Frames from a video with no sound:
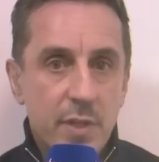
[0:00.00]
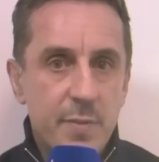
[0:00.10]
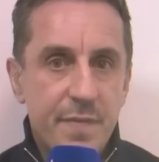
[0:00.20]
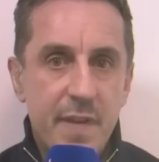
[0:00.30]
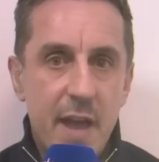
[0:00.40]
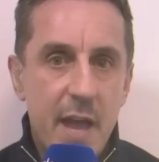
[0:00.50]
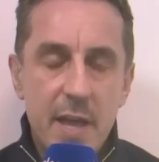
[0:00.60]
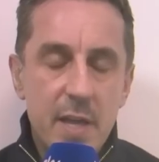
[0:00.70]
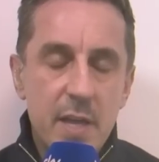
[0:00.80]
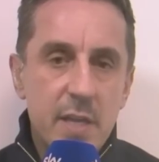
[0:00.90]
And to be fair,
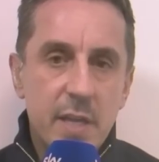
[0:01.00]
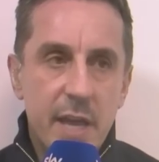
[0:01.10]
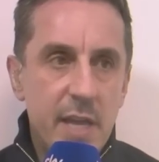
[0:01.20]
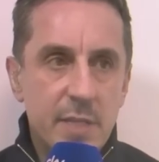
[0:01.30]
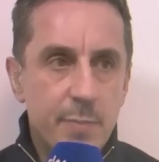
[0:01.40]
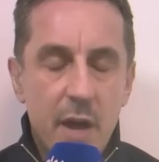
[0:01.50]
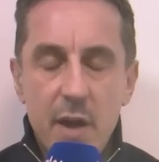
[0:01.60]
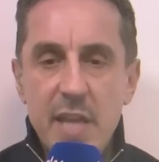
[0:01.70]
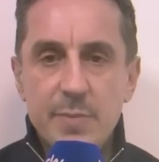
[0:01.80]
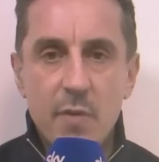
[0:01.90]
yeah, he's my
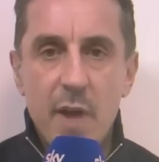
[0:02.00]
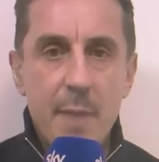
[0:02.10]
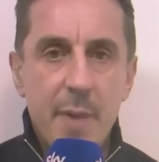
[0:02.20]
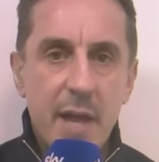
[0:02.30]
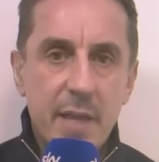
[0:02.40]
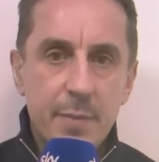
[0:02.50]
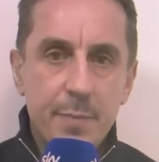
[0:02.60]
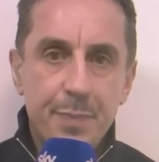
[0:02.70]
right back.